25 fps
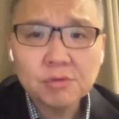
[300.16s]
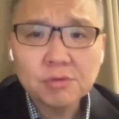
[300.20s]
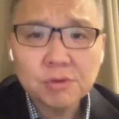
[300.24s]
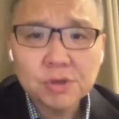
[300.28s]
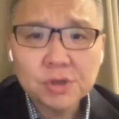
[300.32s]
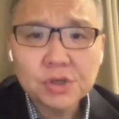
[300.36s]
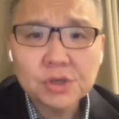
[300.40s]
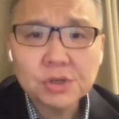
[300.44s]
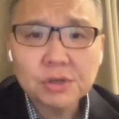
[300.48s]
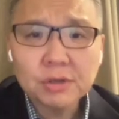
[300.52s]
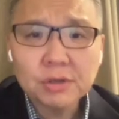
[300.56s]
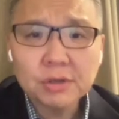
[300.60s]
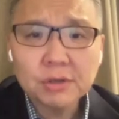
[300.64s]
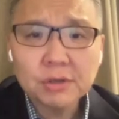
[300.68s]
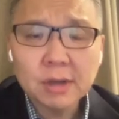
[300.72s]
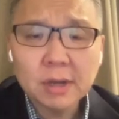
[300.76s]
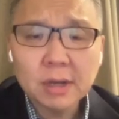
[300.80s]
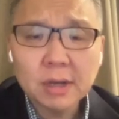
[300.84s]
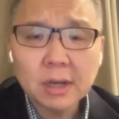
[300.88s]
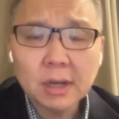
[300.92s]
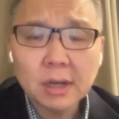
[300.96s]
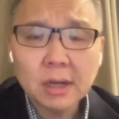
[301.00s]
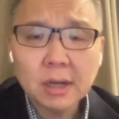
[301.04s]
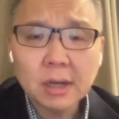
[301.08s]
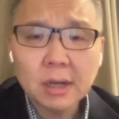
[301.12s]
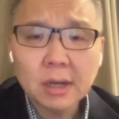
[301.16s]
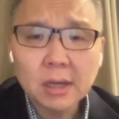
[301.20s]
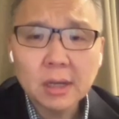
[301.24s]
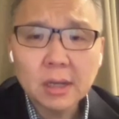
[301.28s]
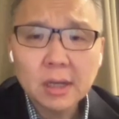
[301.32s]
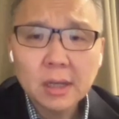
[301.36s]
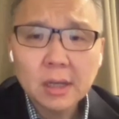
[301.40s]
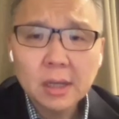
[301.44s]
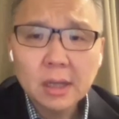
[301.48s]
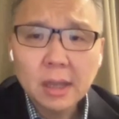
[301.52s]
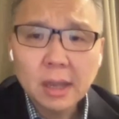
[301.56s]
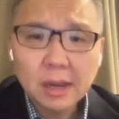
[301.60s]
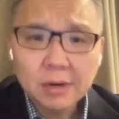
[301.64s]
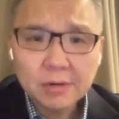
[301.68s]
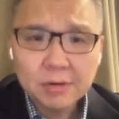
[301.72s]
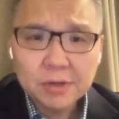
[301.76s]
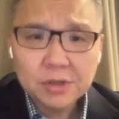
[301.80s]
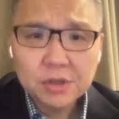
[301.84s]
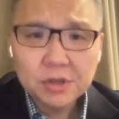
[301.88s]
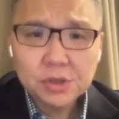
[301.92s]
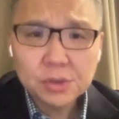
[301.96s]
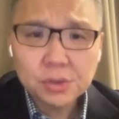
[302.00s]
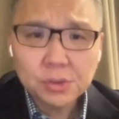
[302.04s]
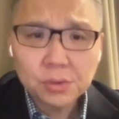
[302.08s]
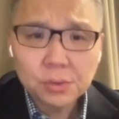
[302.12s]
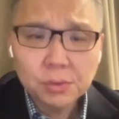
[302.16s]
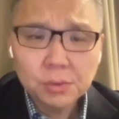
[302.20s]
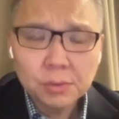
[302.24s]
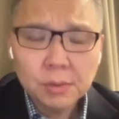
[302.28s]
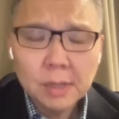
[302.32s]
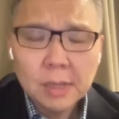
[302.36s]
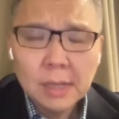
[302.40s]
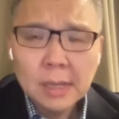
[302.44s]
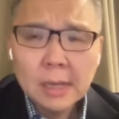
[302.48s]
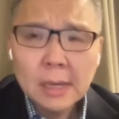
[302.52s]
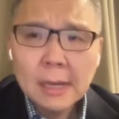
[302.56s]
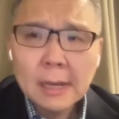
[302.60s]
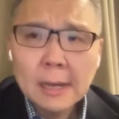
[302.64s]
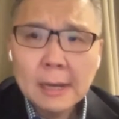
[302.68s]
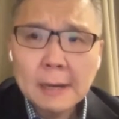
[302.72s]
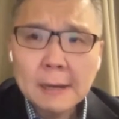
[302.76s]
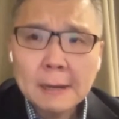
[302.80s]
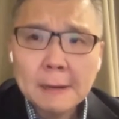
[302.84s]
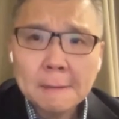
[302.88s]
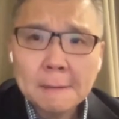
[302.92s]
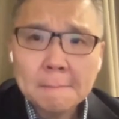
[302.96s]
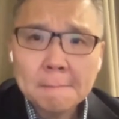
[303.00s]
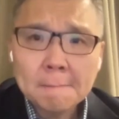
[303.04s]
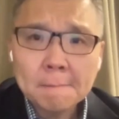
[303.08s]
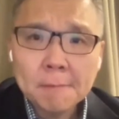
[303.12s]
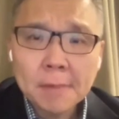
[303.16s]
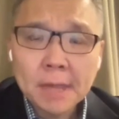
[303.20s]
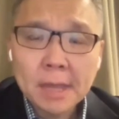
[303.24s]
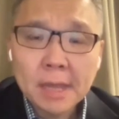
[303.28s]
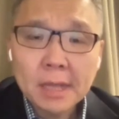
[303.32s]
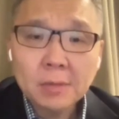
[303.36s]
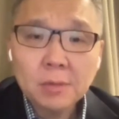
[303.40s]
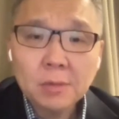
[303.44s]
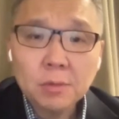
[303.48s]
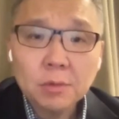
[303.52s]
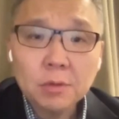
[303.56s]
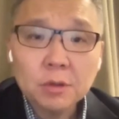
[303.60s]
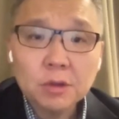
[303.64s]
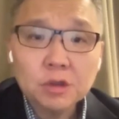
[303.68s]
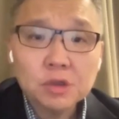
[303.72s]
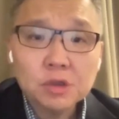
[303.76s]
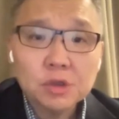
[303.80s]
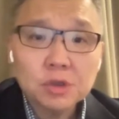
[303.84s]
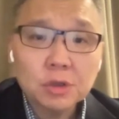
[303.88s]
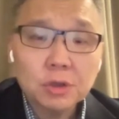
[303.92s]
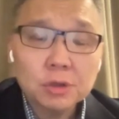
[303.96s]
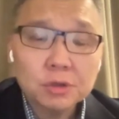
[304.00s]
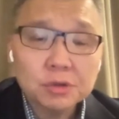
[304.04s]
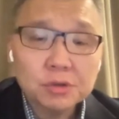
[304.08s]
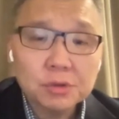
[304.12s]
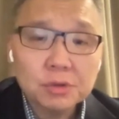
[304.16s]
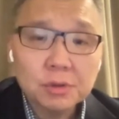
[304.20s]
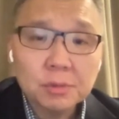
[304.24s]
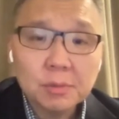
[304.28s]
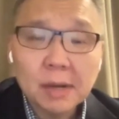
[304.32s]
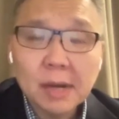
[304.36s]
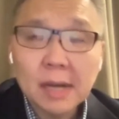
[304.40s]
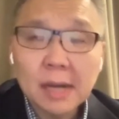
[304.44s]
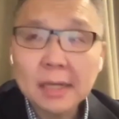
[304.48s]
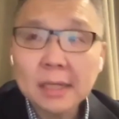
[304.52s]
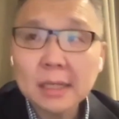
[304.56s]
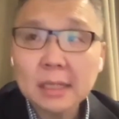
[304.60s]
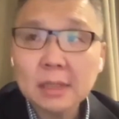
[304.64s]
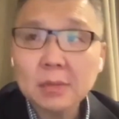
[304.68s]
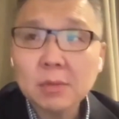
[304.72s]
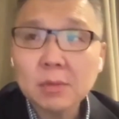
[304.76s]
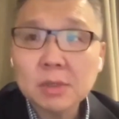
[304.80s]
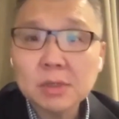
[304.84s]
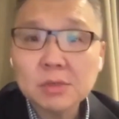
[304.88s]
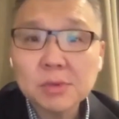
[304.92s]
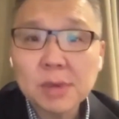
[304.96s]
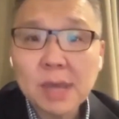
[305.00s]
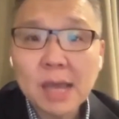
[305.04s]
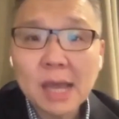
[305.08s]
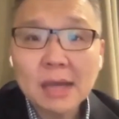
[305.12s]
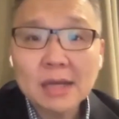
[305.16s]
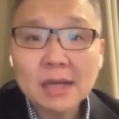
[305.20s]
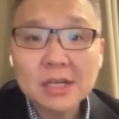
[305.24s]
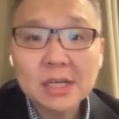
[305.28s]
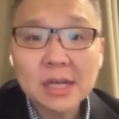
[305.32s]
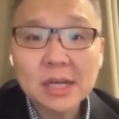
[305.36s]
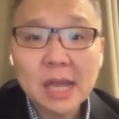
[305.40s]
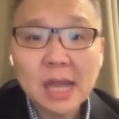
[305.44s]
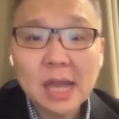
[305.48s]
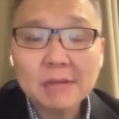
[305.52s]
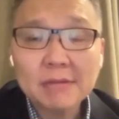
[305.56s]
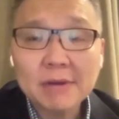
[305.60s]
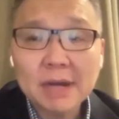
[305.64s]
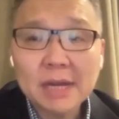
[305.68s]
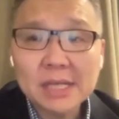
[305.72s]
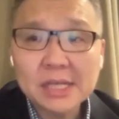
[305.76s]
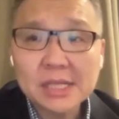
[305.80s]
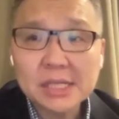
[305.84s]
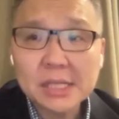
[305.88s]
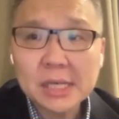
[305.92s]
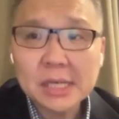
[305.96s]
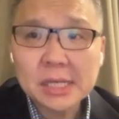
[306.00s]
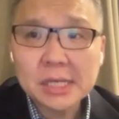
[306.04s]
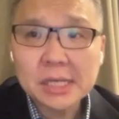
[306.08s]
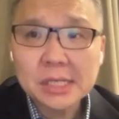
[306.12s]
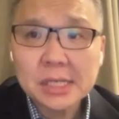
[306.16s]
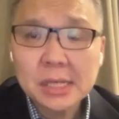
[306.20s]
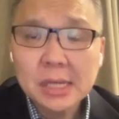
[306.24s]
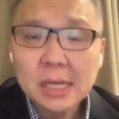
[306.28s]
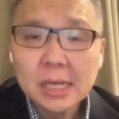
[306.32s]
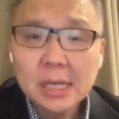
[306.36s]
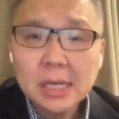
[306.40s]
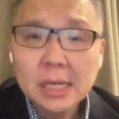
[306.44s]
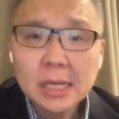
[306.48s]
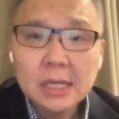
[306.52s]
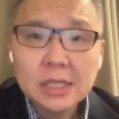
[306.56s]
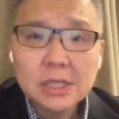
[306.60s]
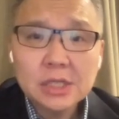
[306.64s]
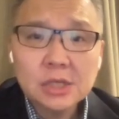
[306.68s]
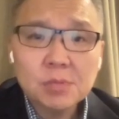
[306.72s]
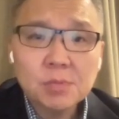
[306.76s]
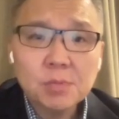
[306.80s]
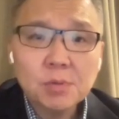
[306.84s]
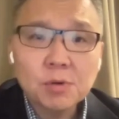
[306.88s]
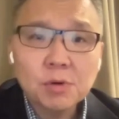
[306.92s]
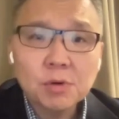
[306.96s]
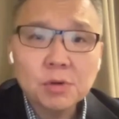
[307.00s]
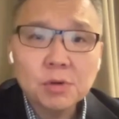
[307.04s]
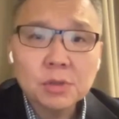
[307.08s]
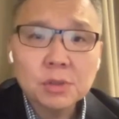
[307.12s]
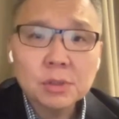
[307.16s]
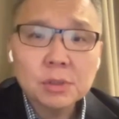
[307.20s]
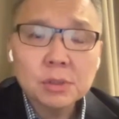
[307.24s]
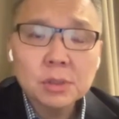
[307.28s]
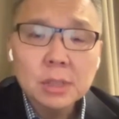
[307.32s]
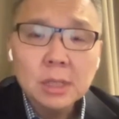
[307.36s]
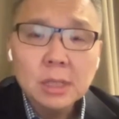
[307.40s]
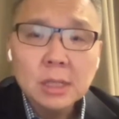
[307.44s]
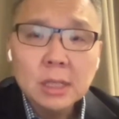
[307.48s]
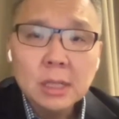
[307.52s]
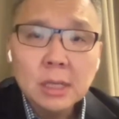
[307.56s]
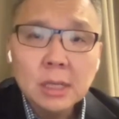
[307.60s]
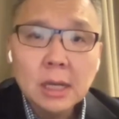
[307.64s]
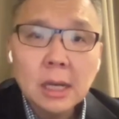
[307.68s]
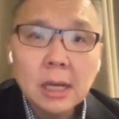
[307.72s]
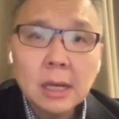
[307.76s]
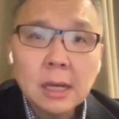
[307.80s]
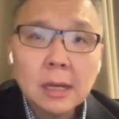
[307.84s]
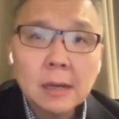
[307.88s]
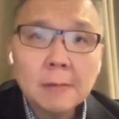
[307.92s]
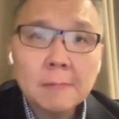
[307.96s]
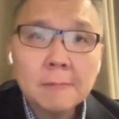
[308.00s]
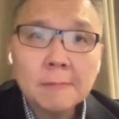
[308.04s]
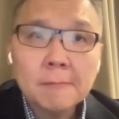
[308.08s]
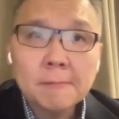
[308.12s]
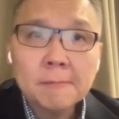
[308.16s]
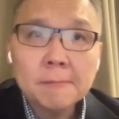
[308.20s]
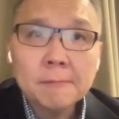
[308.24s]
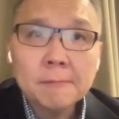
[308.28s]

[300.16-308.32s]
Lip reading: regional areas too. and we will disclose to the market once we actually have assays. It's important that